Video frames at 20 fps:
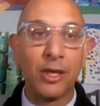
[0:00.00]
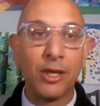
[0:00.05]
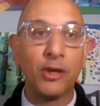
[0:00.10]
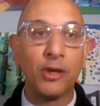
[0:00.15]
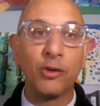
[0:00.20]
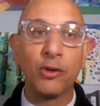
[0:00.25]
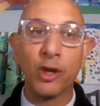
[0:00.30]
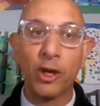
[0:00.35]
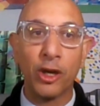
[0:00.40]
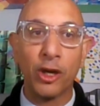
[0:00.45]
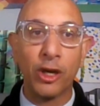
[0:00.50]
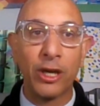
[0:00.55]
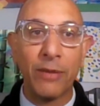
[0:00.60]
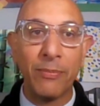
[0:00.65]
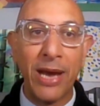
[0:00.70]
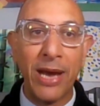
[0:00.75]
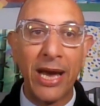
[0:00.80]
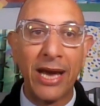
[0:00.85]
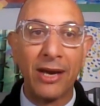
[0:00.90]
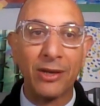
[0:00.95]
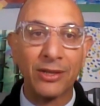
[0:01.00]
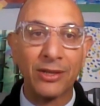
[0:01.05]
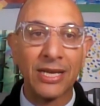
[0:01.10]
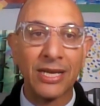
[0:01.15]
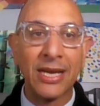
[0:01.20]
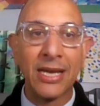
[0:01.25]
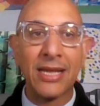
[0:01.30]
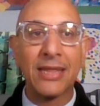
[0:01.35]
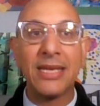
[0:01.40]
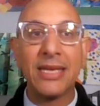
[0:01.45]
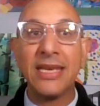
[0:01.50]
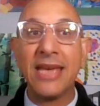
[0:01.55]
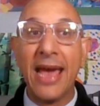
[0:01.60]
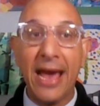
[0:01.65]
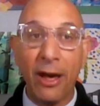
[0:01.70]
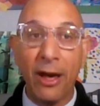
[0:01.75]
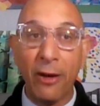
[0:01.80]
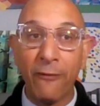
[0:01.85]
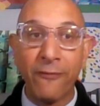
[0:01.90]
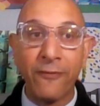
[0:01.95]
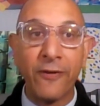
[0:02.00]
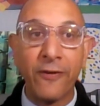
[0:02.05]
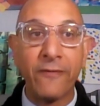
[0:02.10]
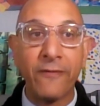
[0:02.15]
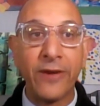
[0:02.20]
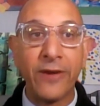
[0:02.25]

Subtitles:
You heard about the alpha